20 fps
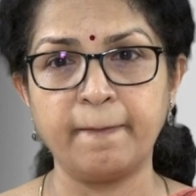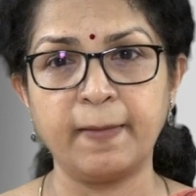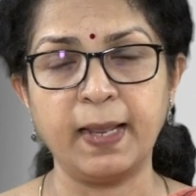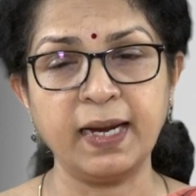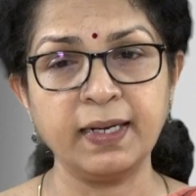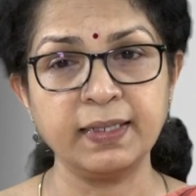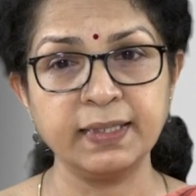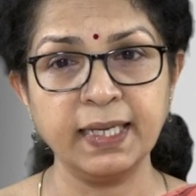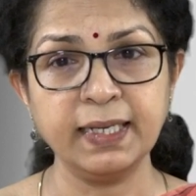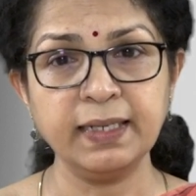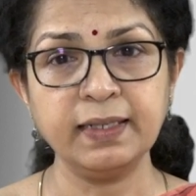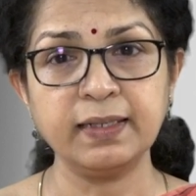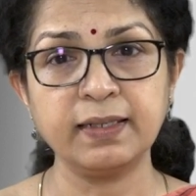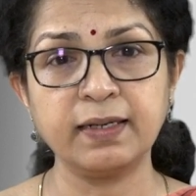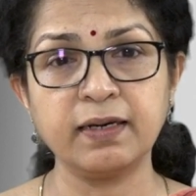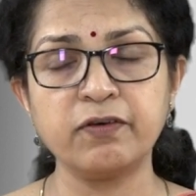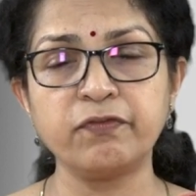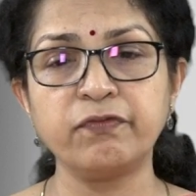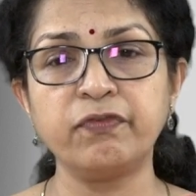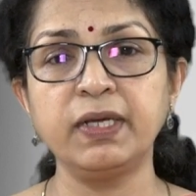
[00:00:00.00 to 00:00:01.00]
and then
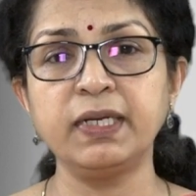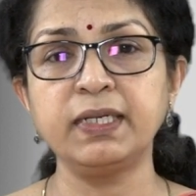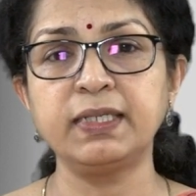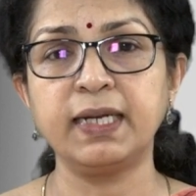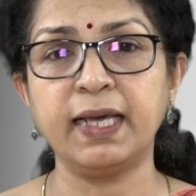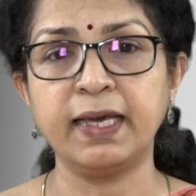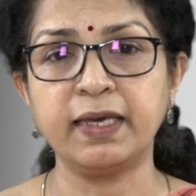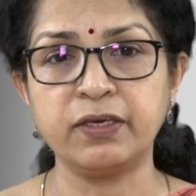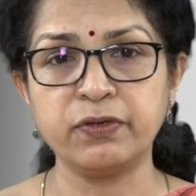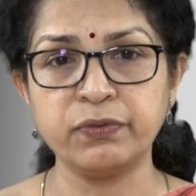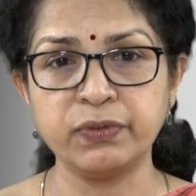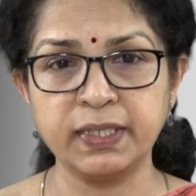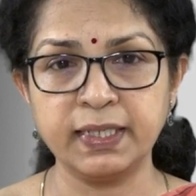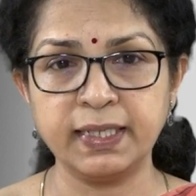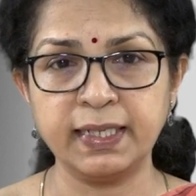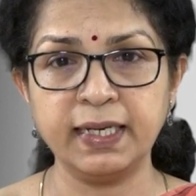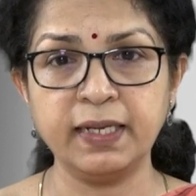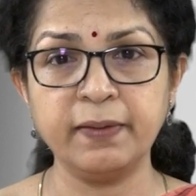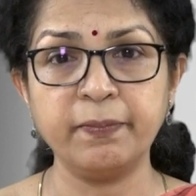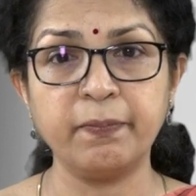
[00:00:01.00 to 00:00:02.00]
convey it
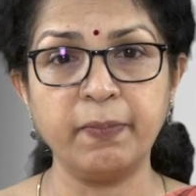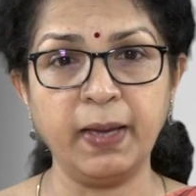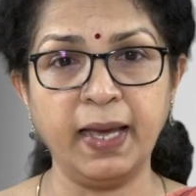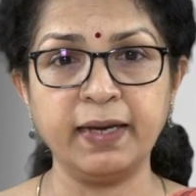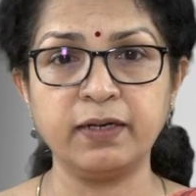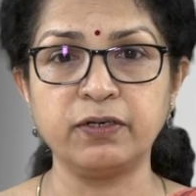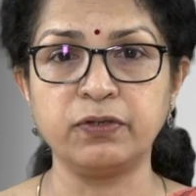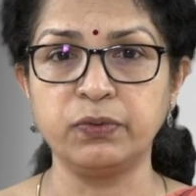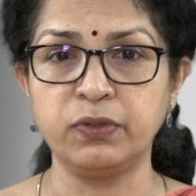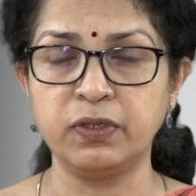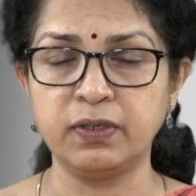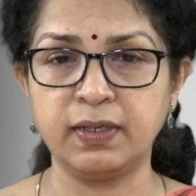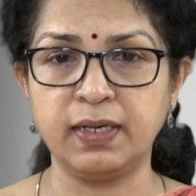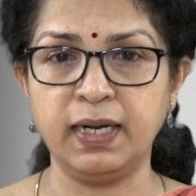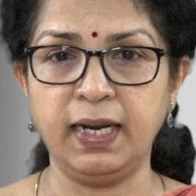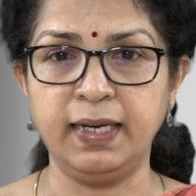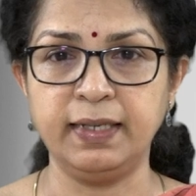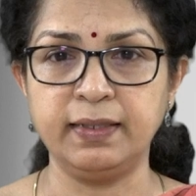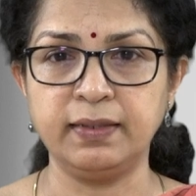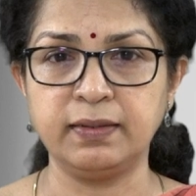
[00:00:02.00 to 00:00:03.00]
accurately back to the
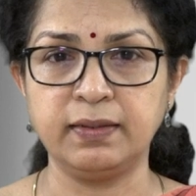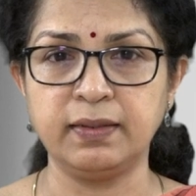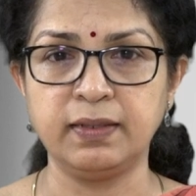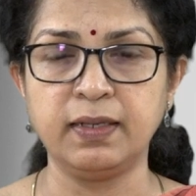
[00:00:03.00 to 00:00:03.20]
client.